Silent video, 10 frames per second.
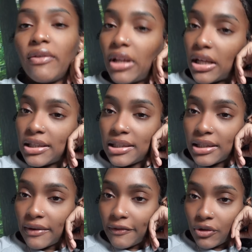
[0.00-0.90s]
a
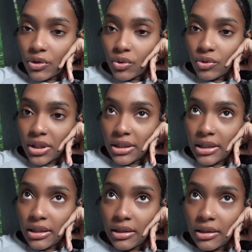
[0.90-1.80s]
7 out of
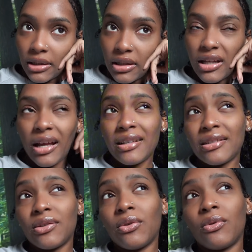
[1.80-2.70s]
10. You guys
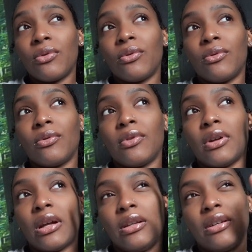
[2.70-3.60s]
know
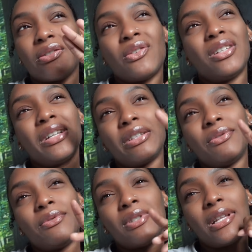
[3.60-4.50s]
there's only like
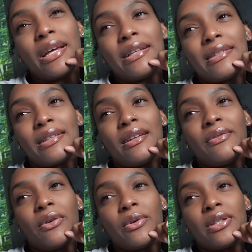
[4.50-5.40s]
2 slides that I
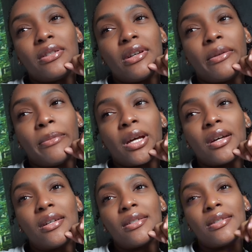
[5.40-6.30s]
never went on
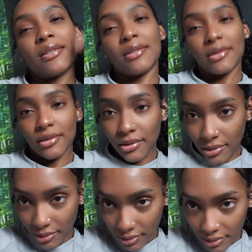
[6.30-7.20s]
because,
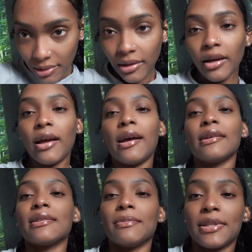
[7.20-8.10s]

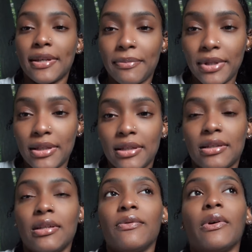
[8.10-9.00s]
as I say,
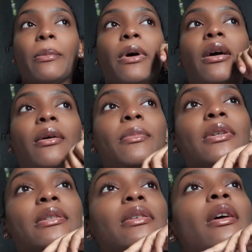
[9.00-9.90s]
PTSD from
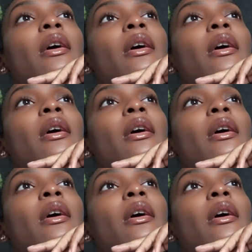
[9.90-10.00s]
Bahamas.